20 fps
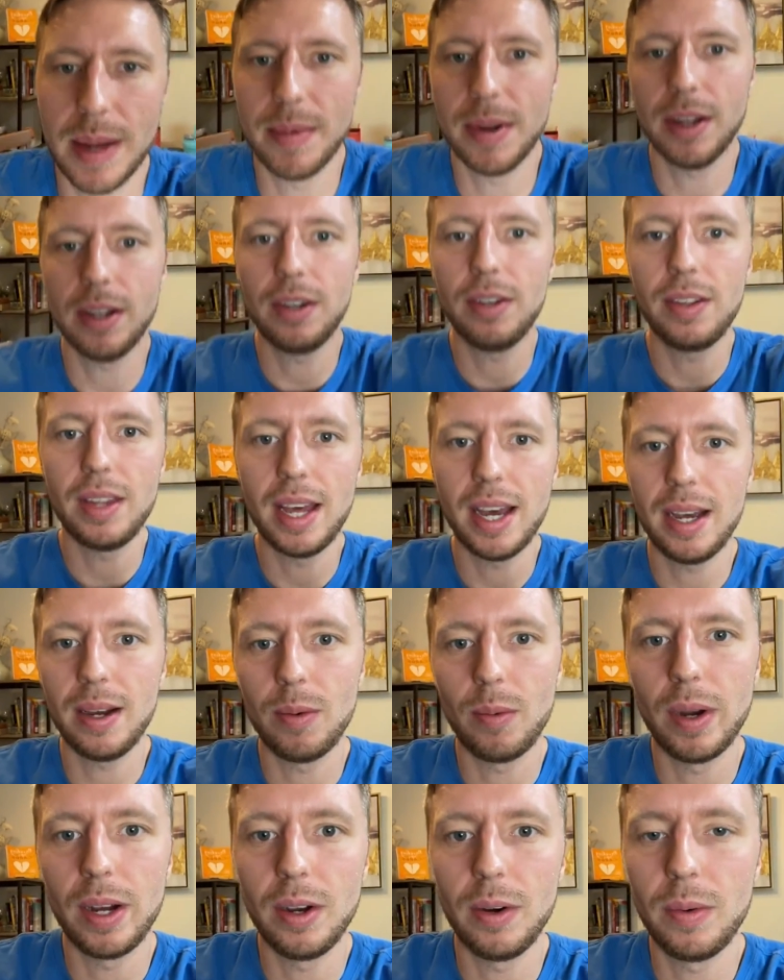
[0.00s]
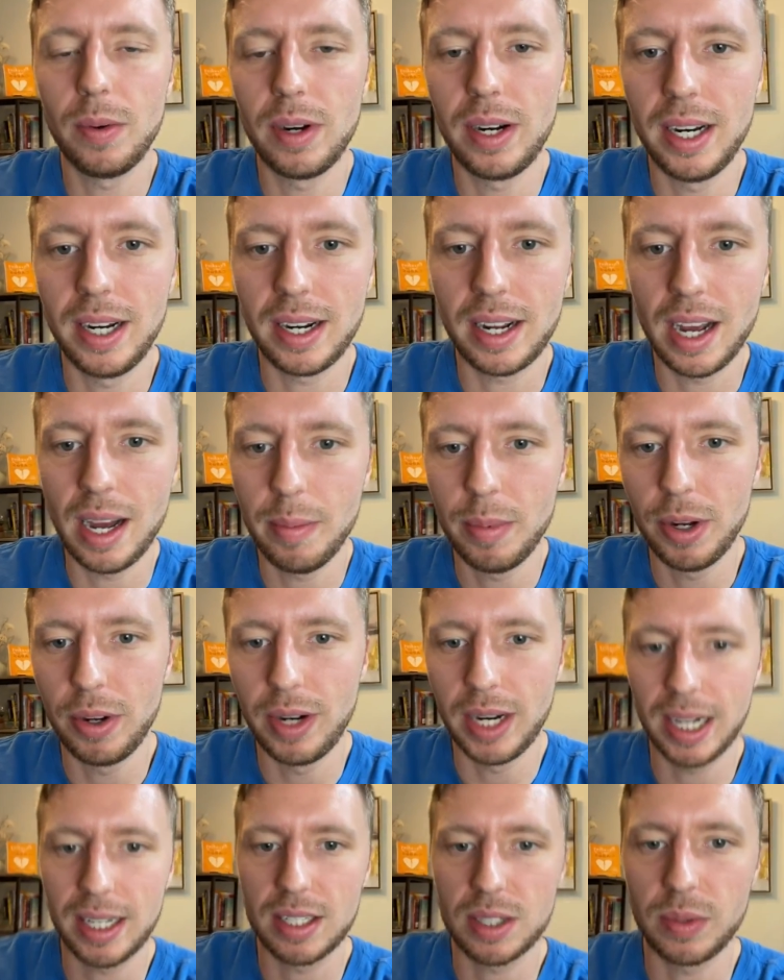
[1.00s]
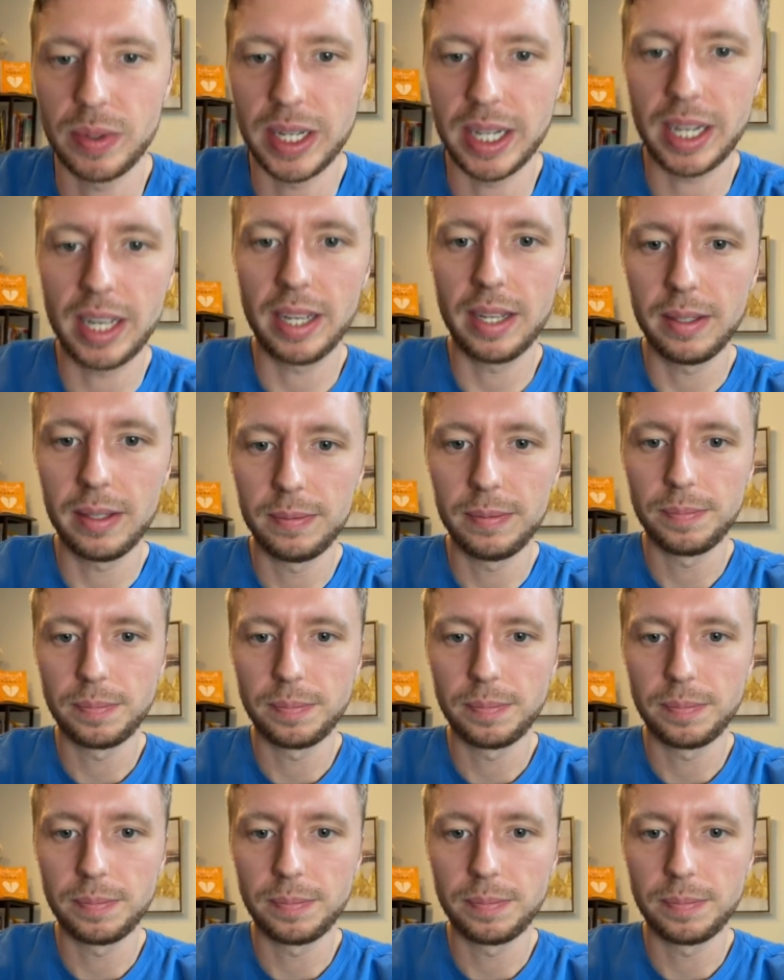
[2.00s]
Maybe I'll do that while we're in Cabo next week.